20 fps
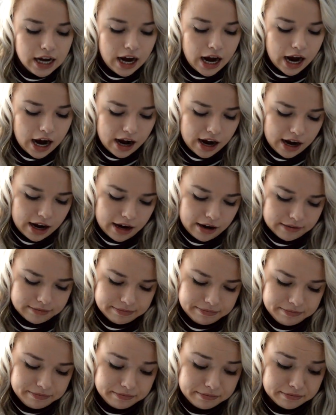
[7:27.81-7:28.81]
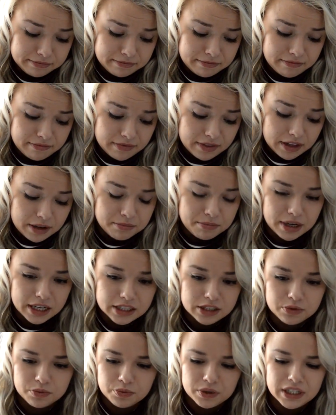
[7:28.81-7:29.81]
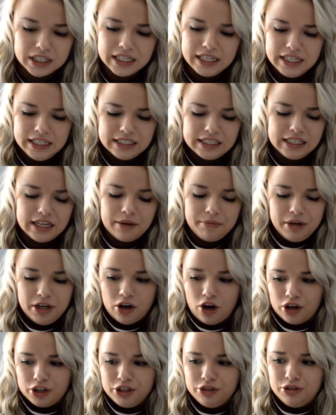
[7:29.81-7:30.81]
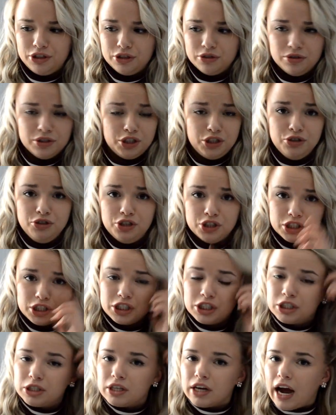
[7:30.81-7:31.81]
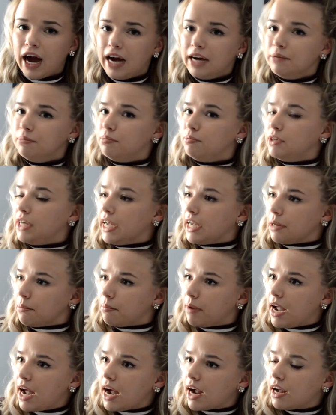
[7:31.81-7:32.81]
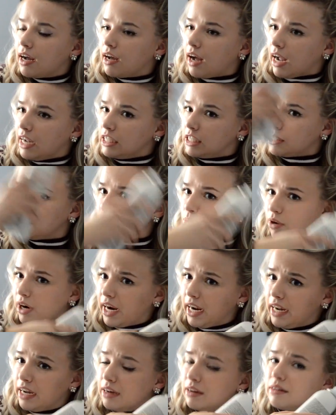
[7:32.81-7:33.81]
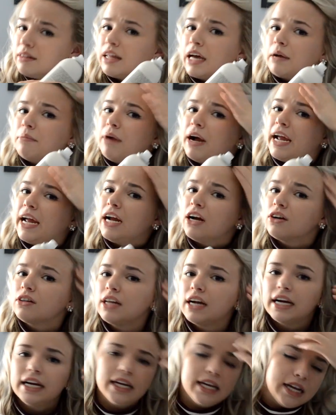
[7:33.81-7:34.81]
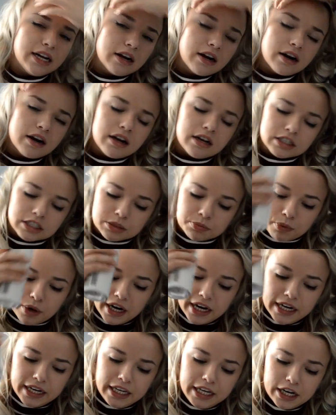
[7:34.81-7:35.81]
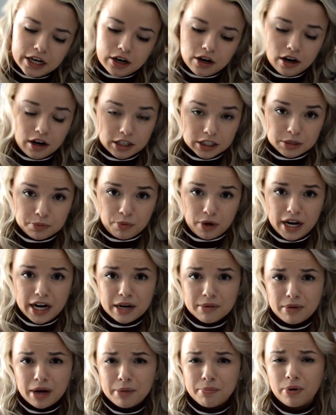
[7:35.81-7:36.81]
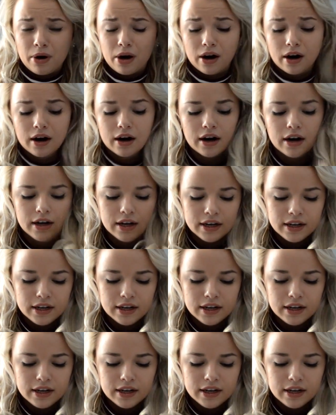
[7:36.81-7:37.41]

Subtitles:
But it's really easy. I mean, all you do is I take it back, I spray like my hairline here, I'll spray it here, I'll spray it in my part.